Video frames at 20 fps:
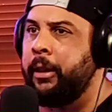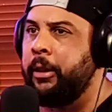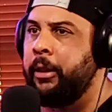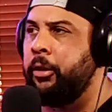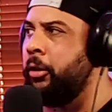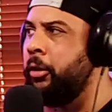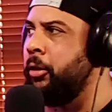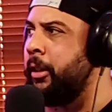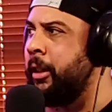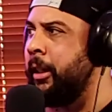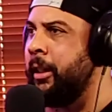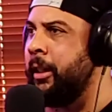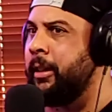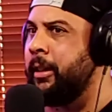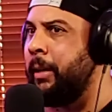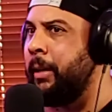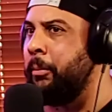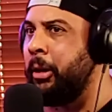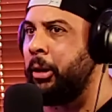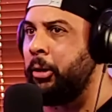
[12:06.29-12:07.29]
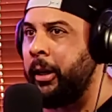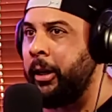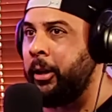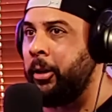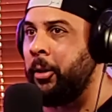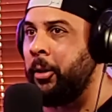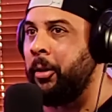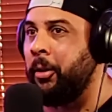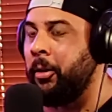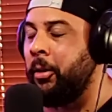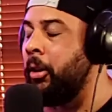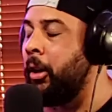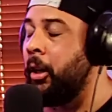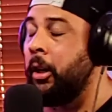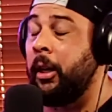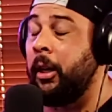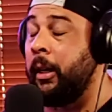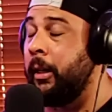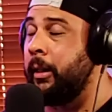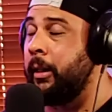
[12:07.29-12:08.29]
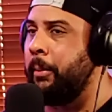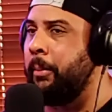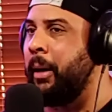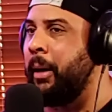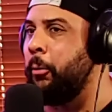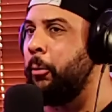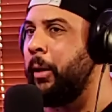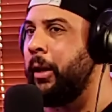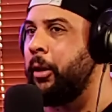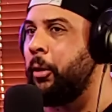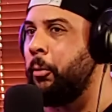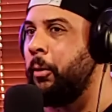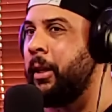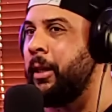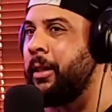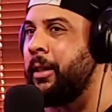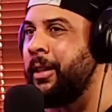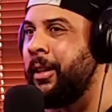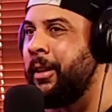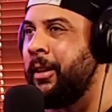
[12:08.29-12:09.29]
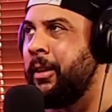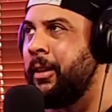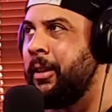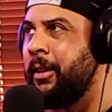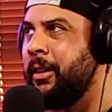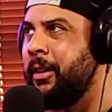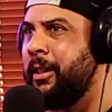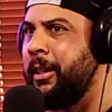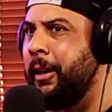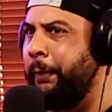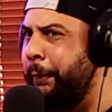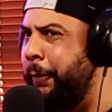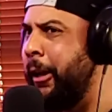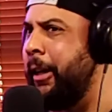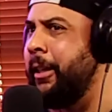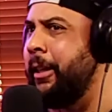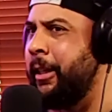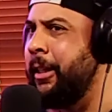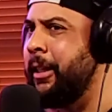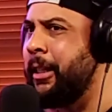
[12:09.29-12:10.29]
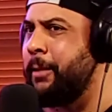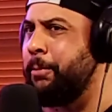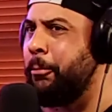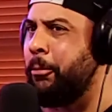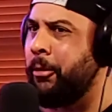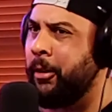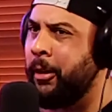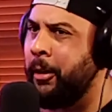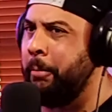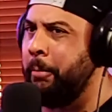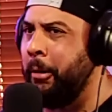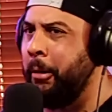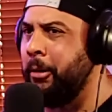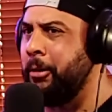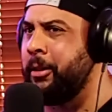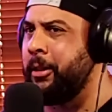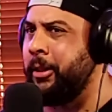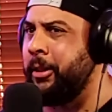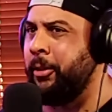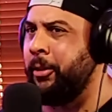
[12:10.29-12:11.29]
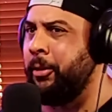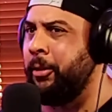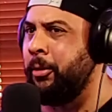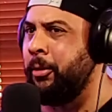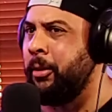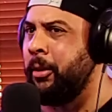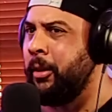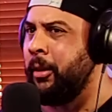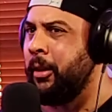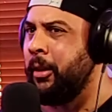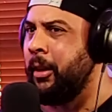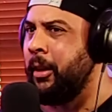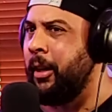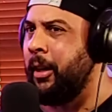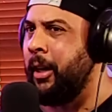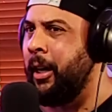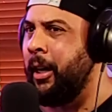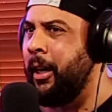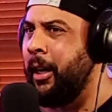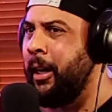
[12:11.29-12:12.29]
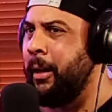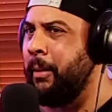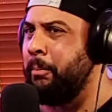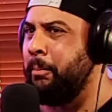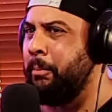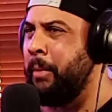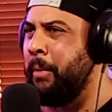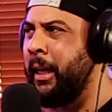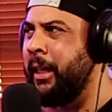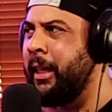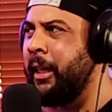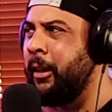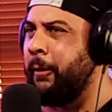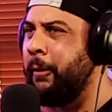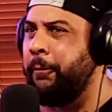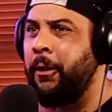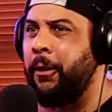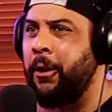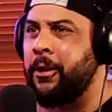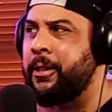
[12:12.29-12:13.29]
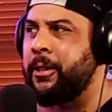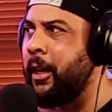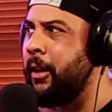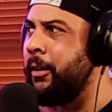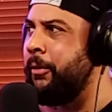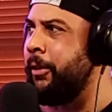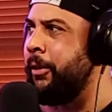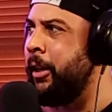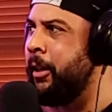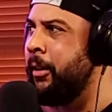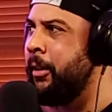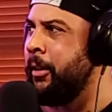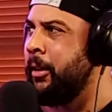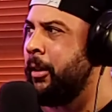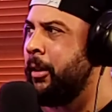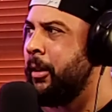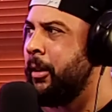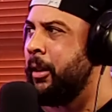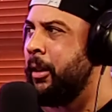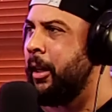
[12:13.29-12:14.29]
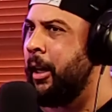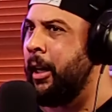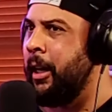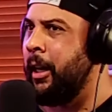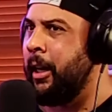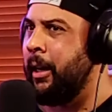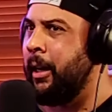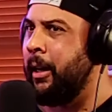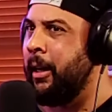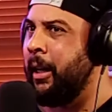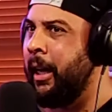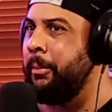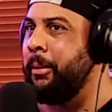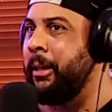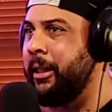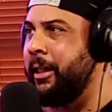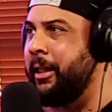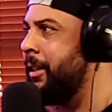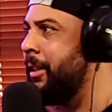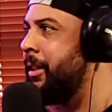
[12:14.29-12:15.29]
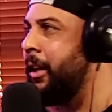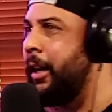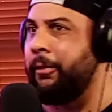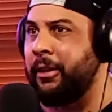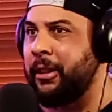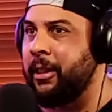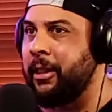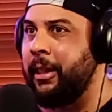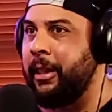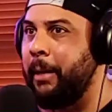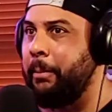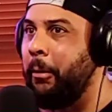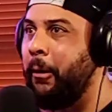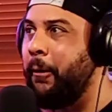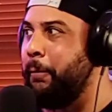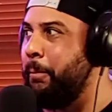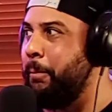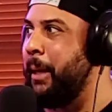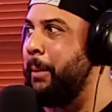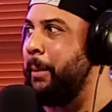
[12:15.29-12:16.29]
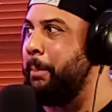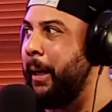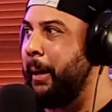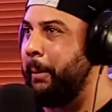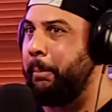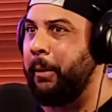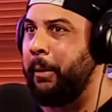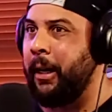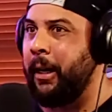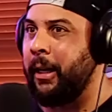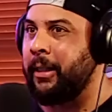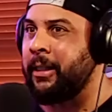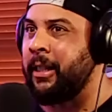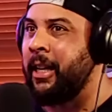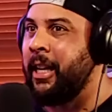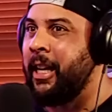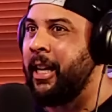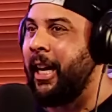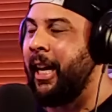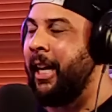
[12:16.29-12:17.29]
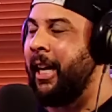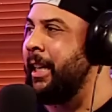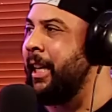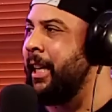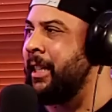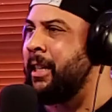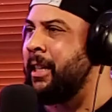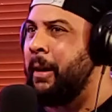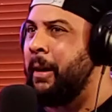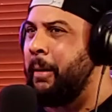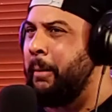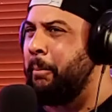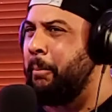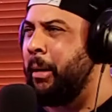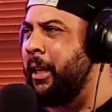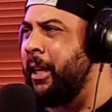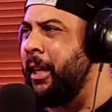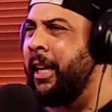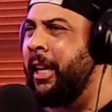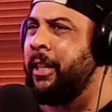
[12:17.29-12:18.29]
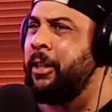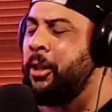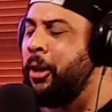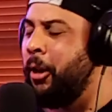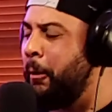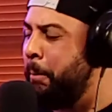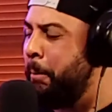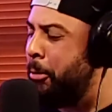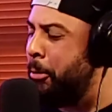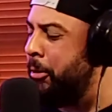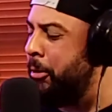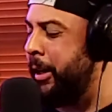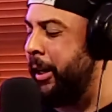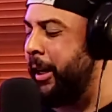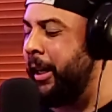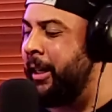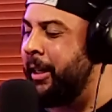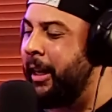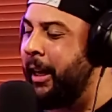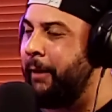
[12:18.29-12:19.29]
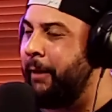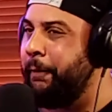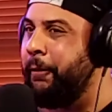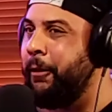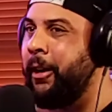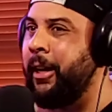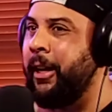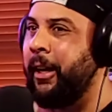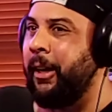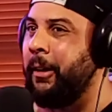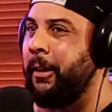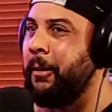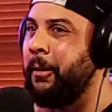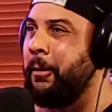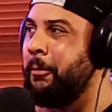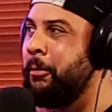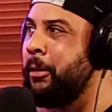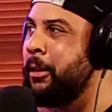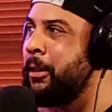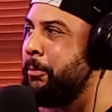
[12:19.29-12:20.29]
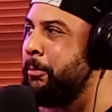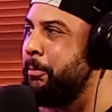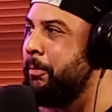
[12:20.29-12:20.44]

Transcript: do think that McGregor or uh, that Mayweather was defending the sport opposed to um, making a farce out of it. Uh, I mean, yes, obviously they both made big bucks, and yes, but at no point in that fight was